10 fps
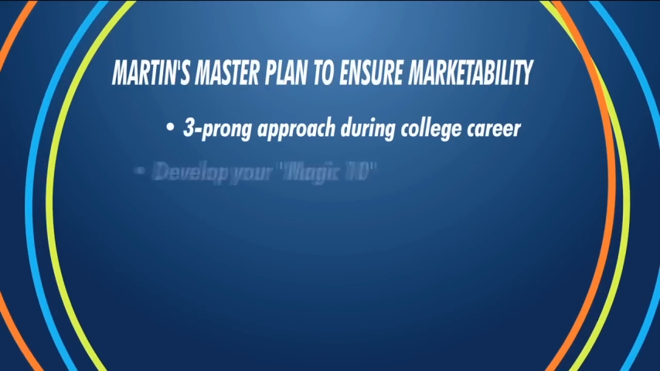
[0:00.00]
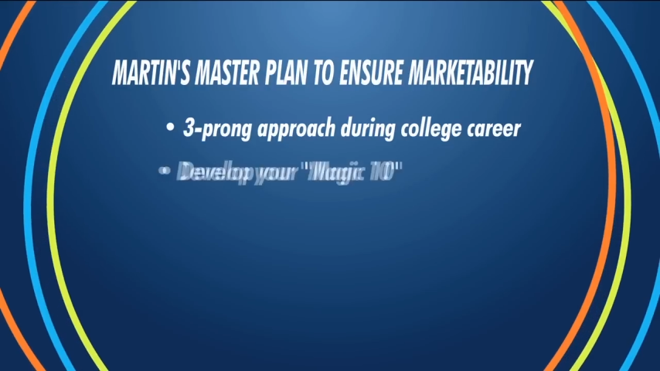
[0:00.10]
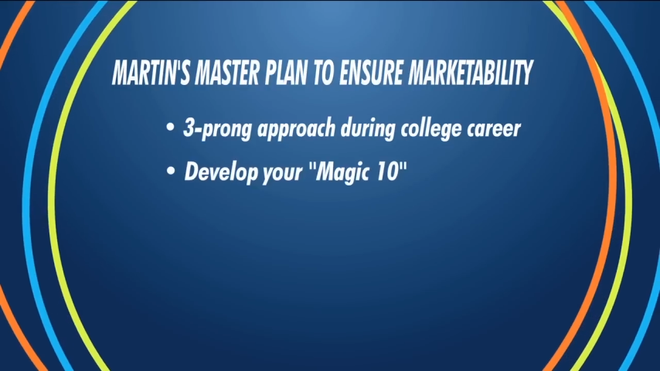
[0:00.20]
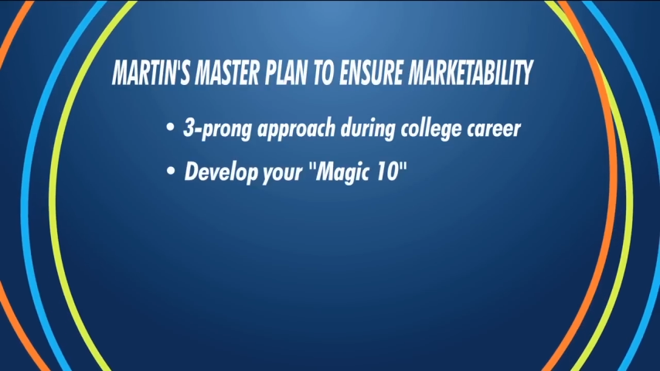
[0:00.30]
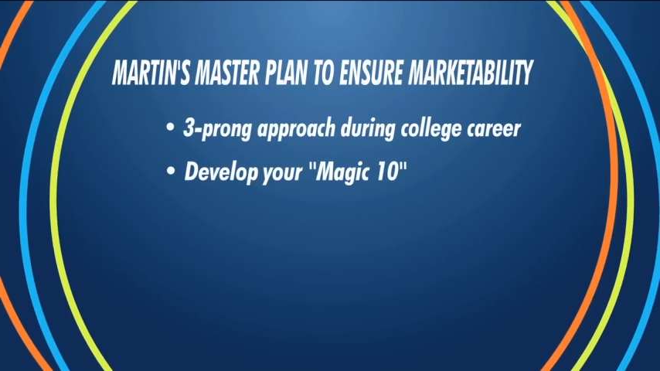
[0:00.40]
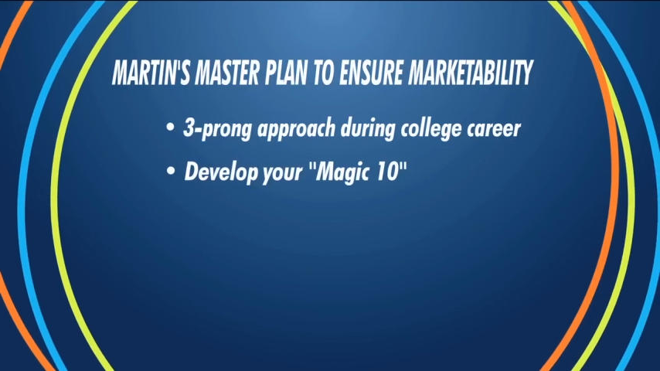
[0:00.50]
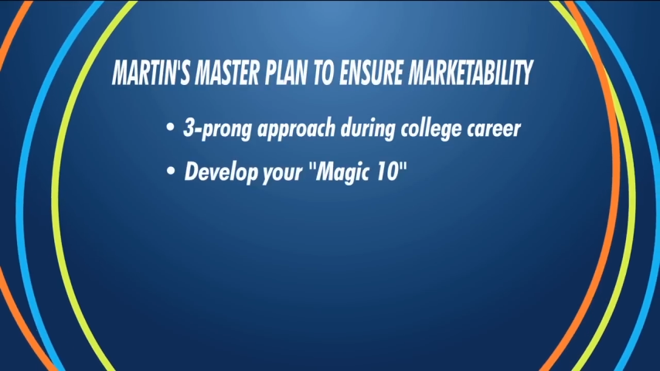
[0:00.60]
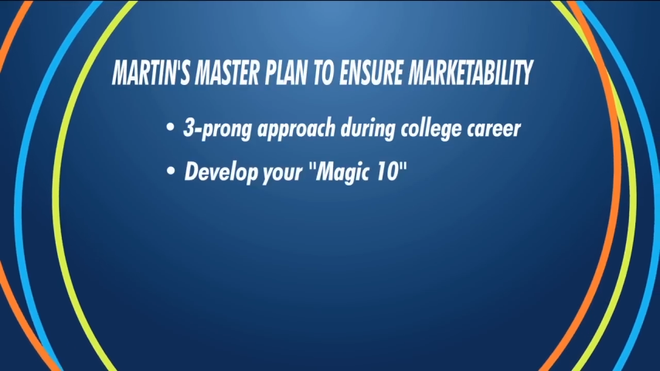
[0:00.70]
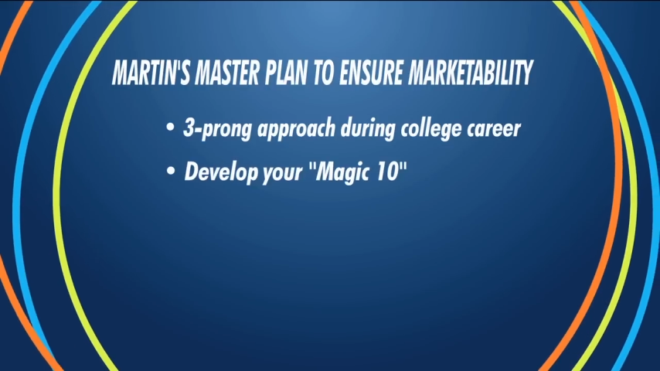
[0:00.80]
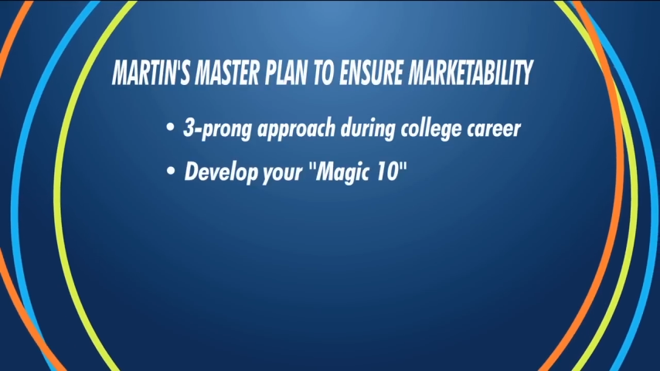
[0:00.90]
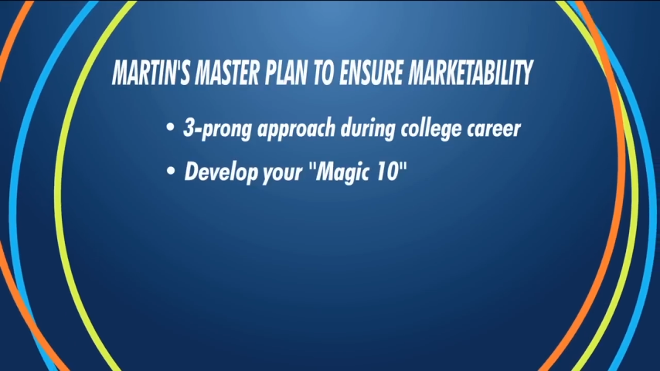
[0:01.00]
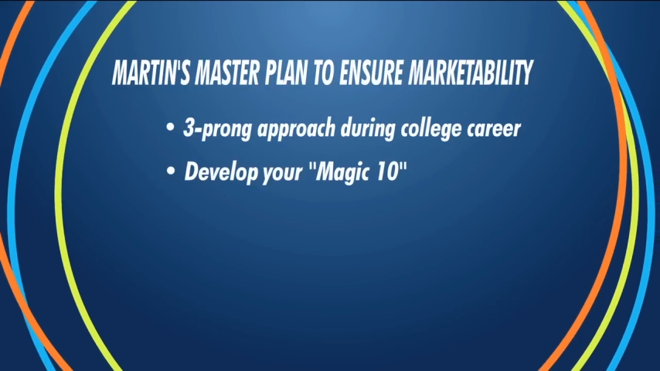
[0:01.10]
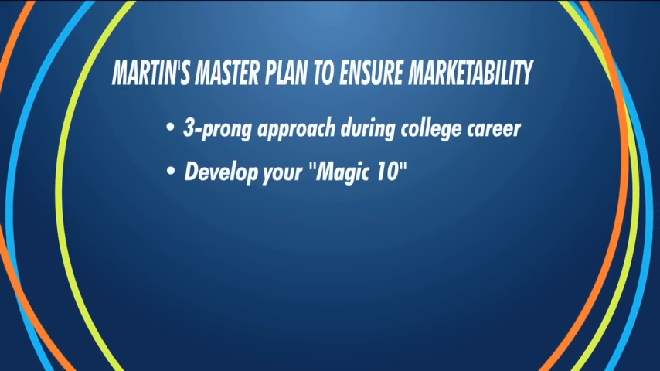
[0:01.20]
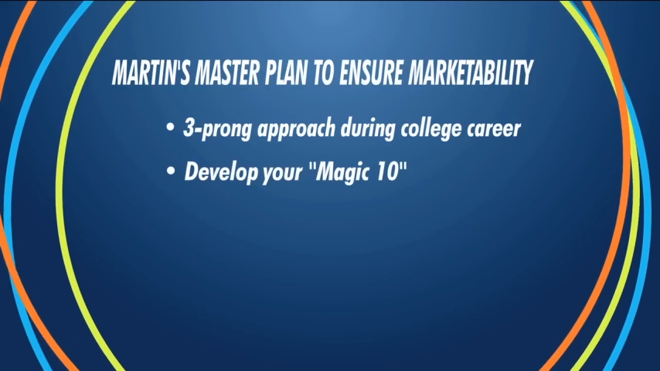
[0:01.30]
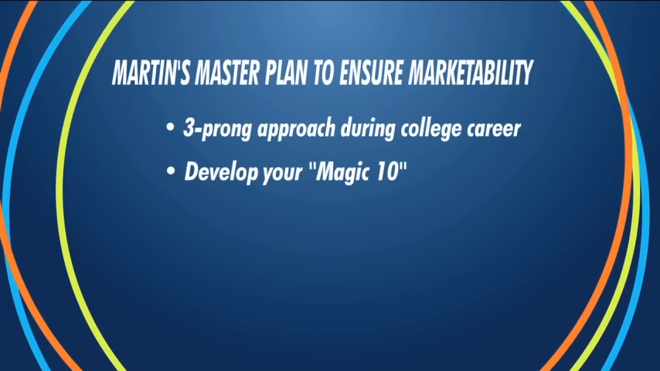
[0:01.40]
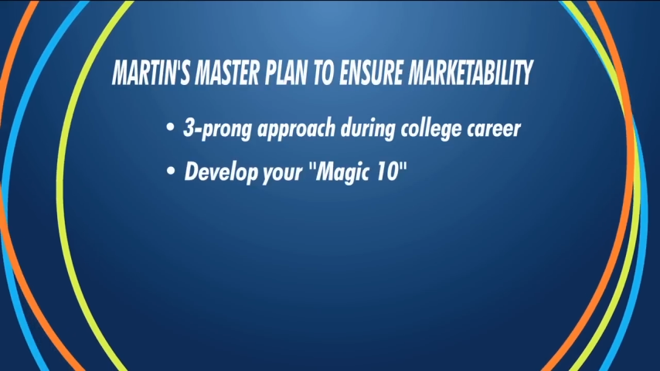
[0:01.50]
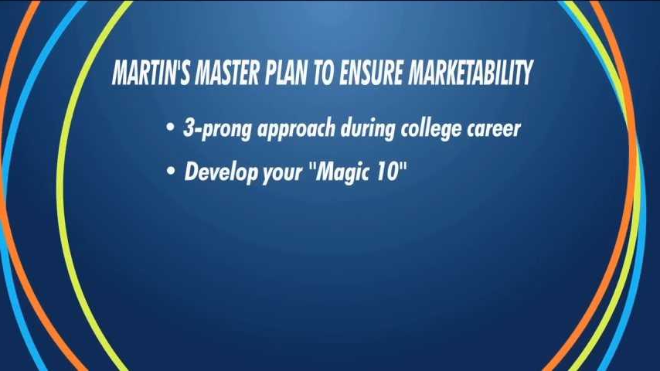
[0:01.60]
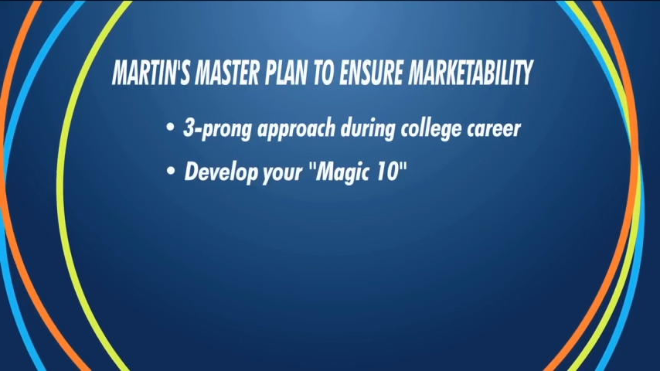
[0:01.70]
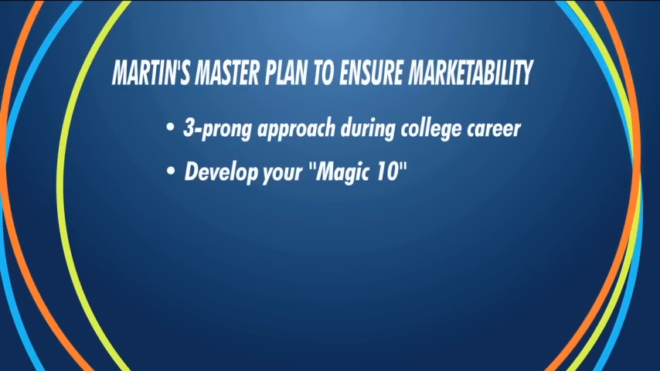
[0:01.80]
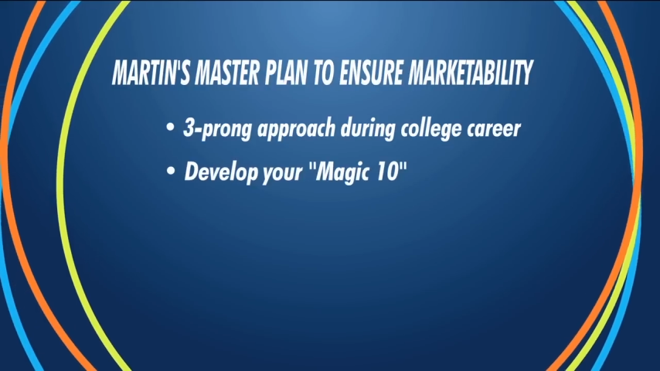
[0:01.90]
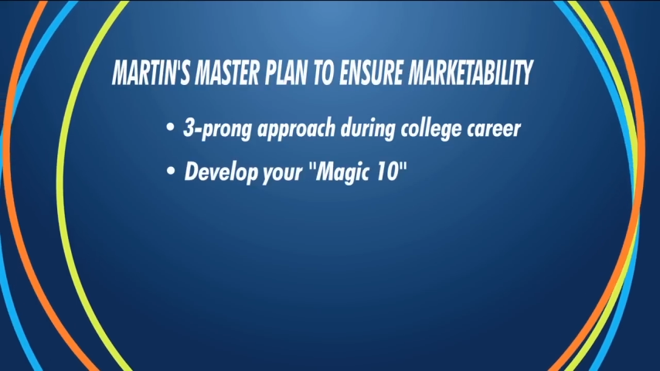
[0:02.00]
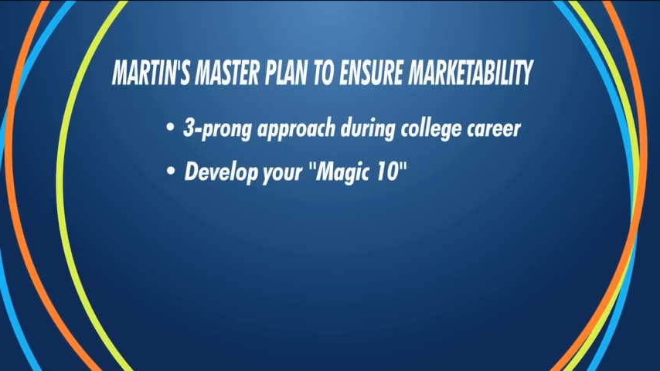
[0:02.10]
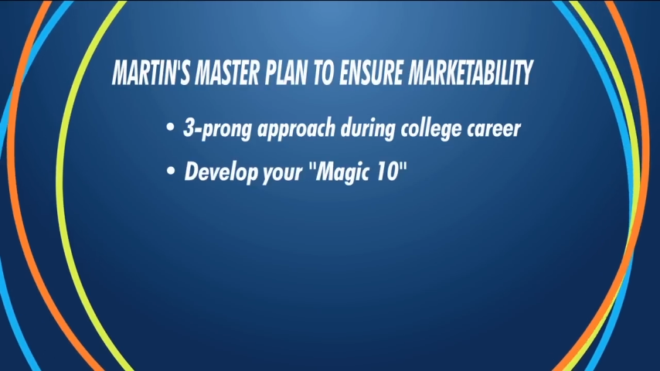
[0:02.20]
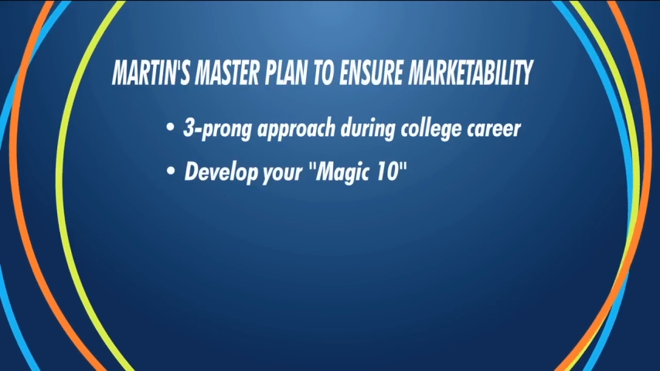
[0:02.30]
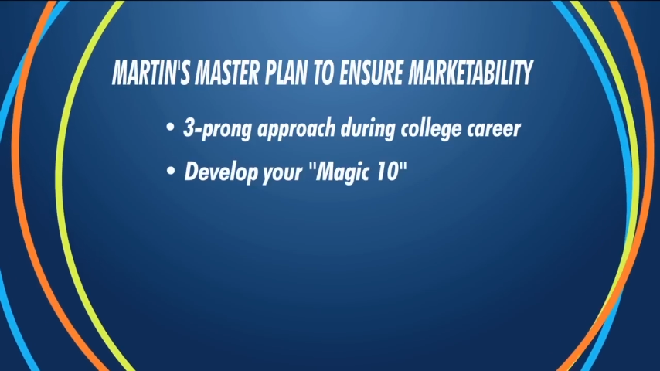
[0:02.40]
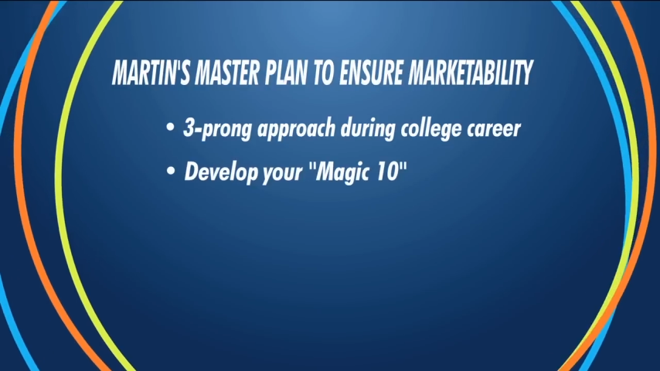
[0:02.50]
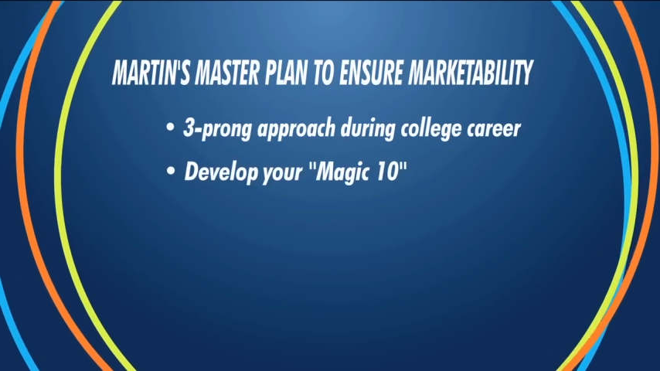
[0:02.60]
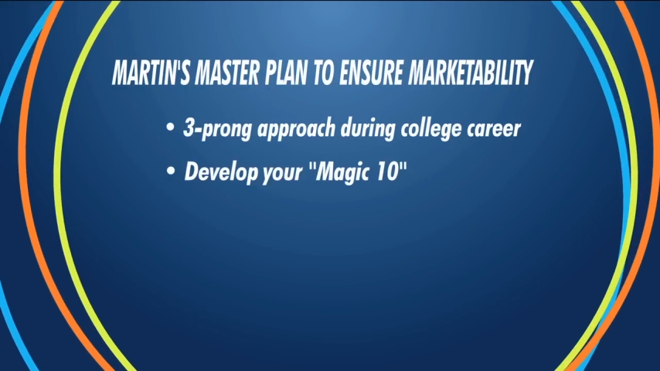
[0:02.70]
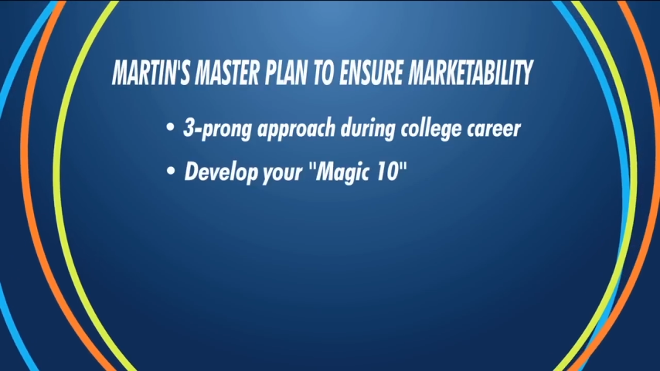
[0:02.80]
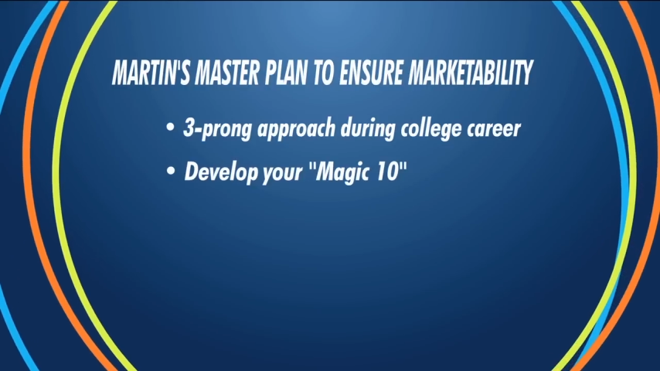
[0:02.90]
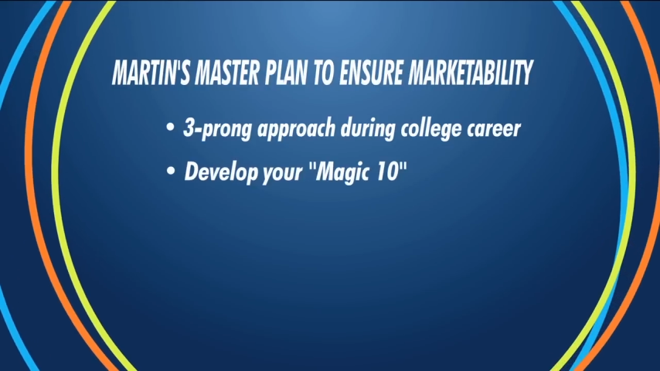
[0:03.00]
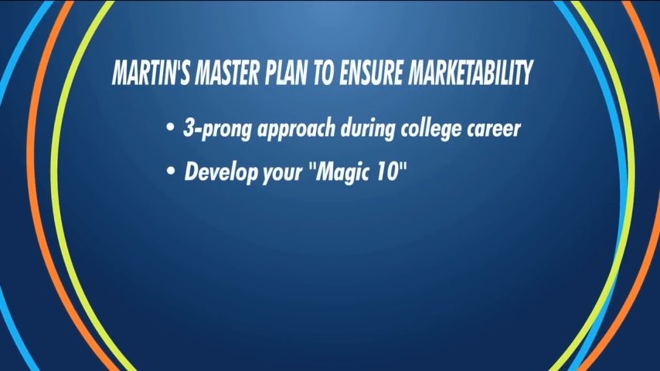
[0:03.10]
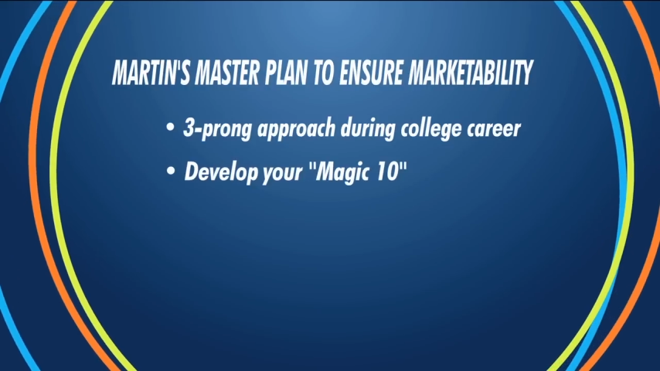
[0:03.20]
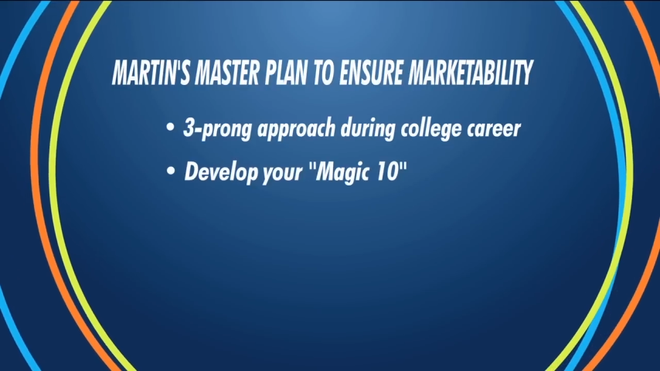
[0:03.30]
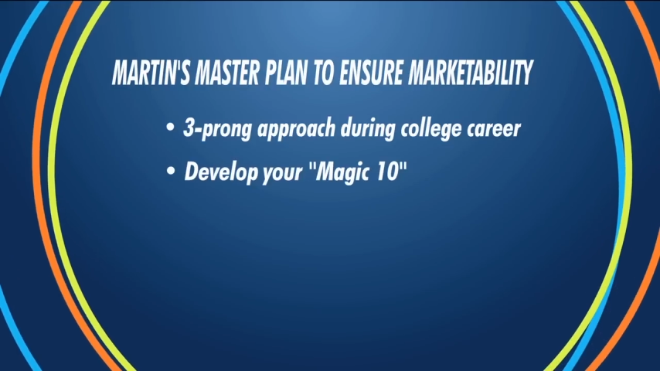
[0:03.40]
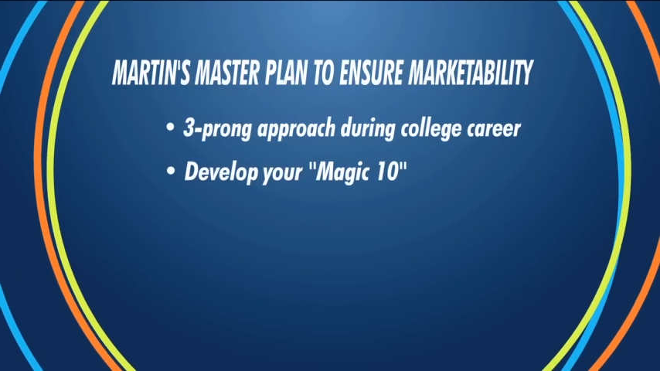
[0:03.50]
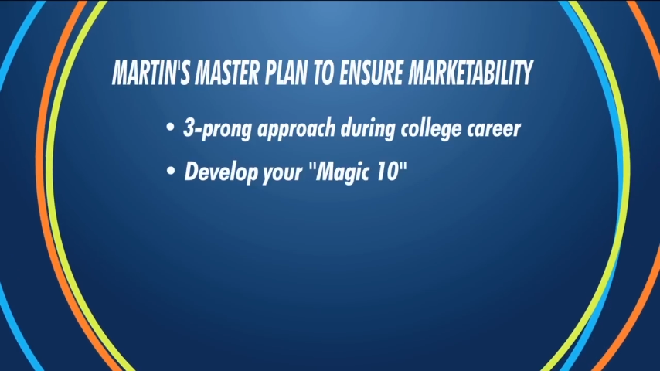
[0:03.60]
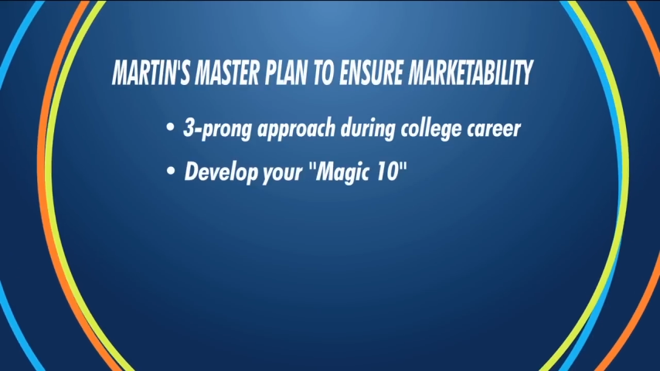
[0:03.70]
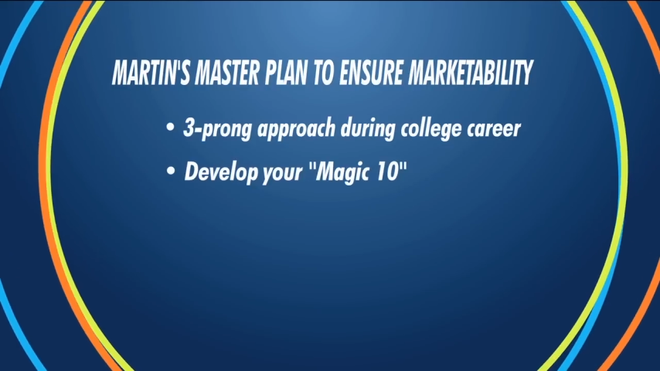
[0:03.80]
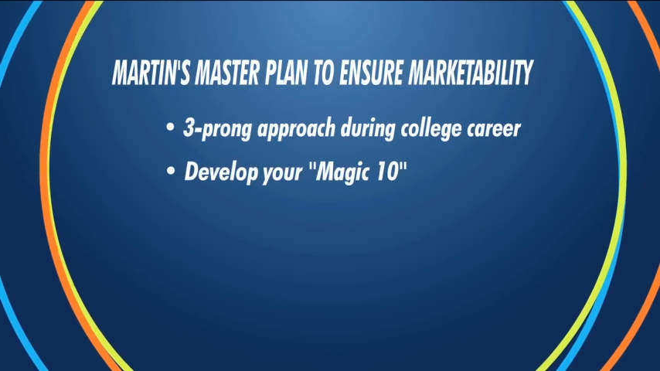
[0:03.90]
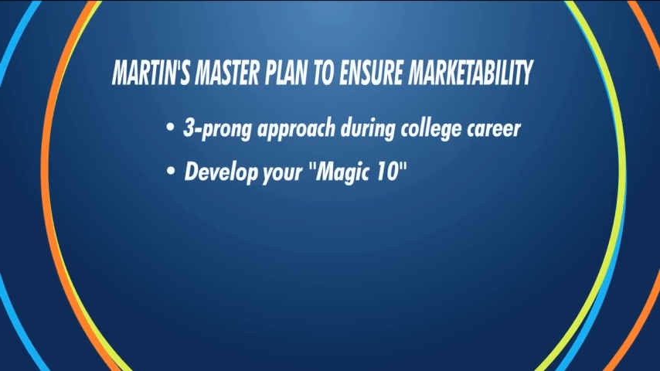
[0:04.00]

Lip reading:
[unreadable: no face in view]